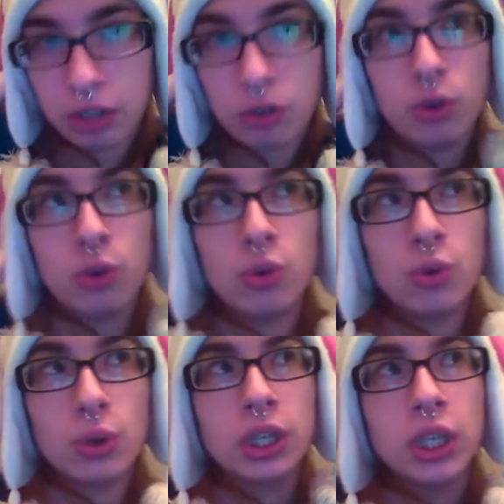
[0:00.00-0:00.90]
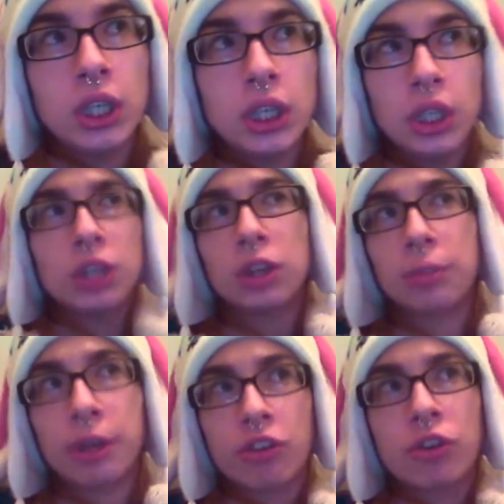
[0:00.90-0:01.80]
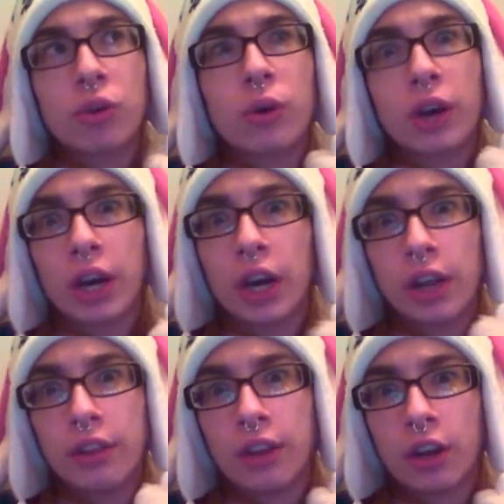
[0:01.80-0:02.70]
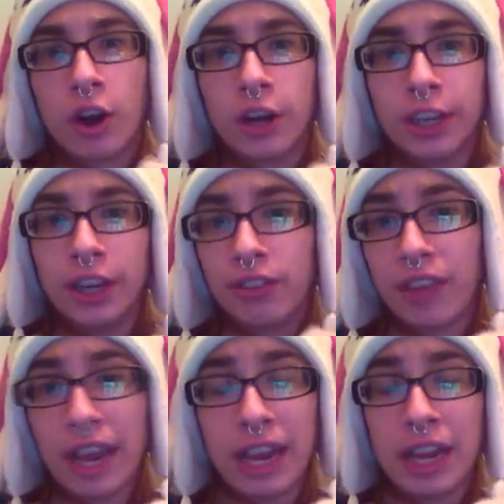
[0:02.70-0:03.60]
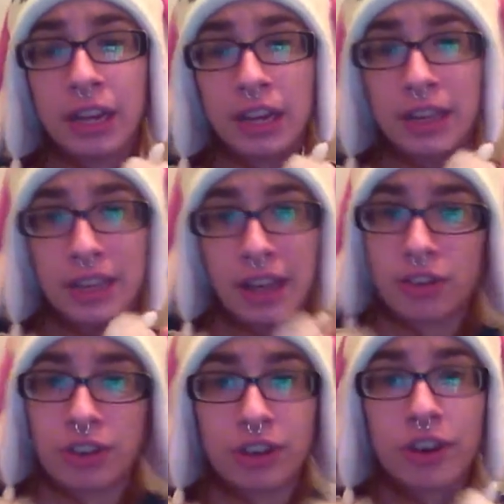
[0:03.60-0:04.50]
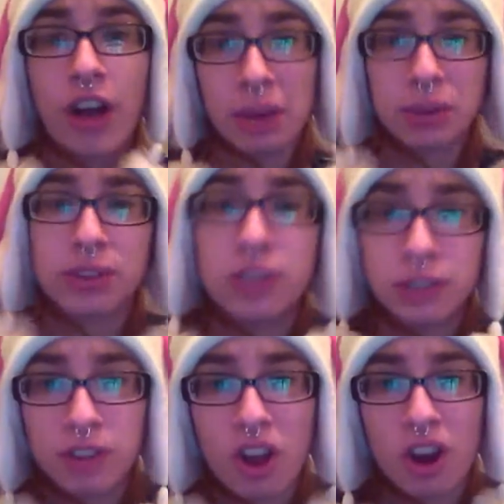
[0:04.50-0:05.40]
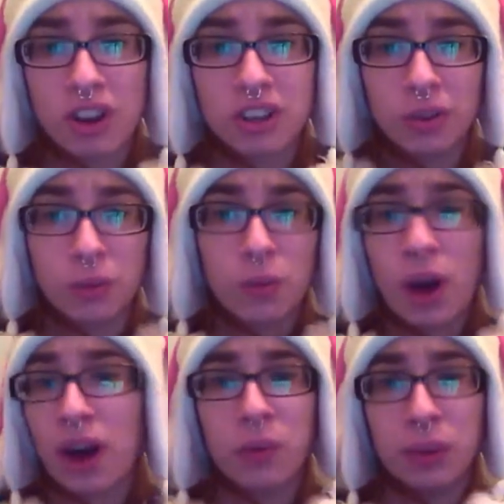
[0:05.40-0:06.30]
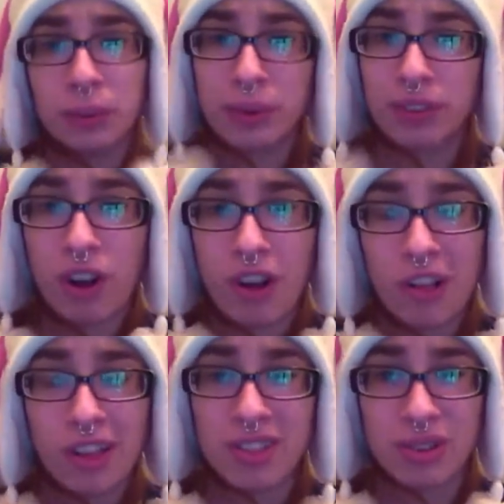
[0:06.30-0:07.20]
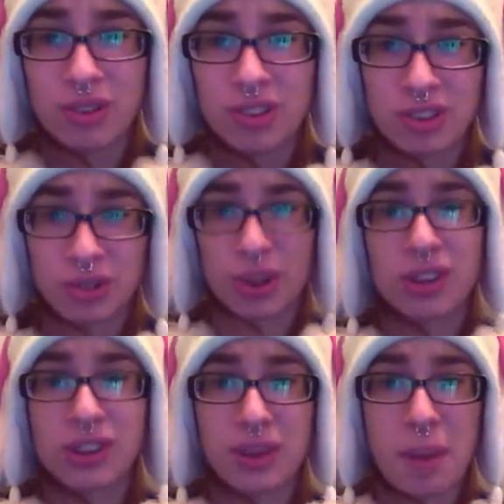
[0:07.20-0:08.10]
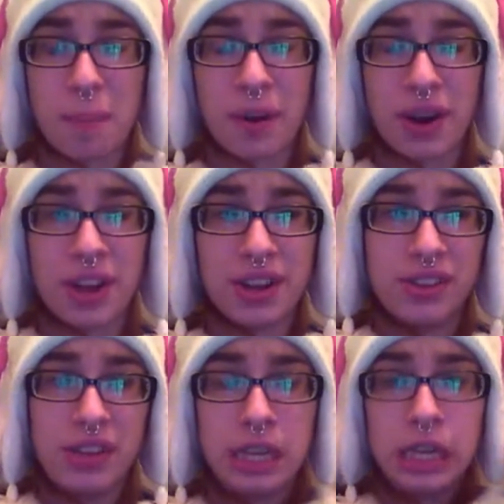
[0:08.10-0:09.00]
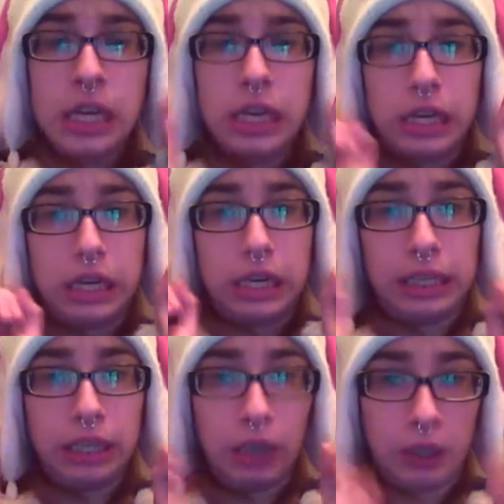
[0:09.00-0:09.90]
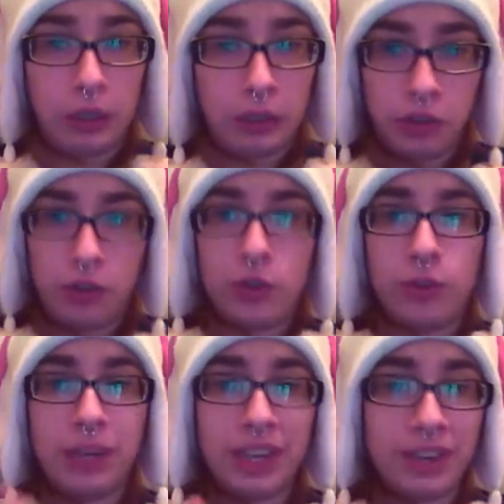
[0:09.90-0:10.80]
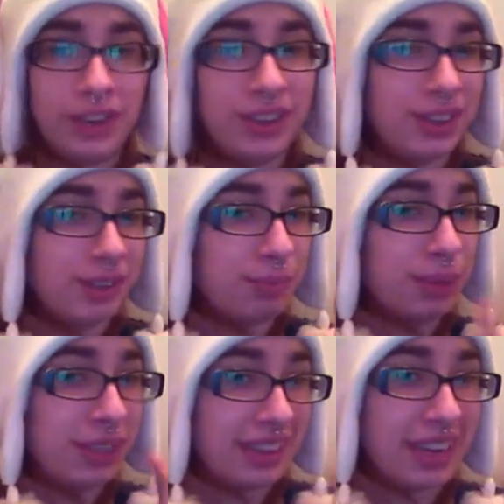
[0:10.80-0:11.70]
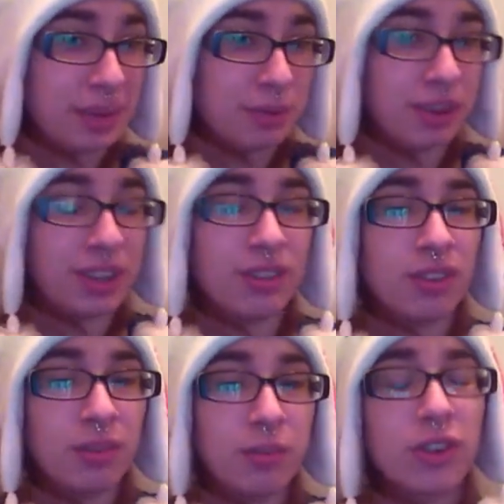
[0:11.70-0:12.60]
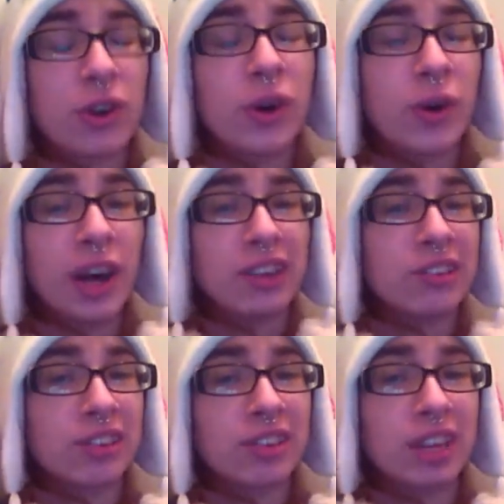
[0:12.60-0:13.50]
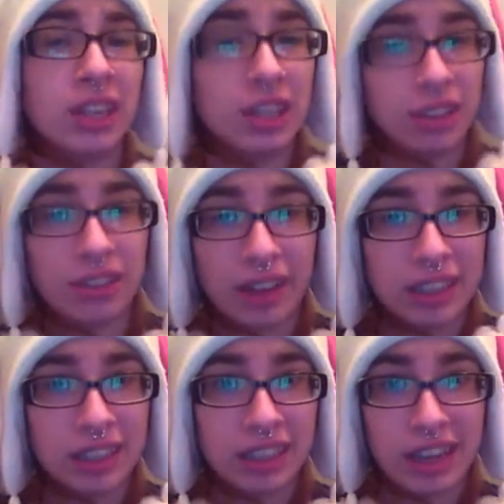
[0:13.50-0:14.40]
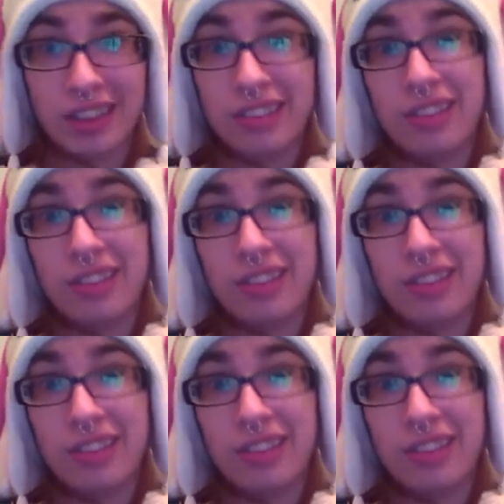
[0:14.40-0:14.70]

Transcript: to the bread store and then Hardings and Dollar General. I was gonna vlog while we were all at those stores, but Hardings told me I couldn't bring the camera in, so I just kind of decided not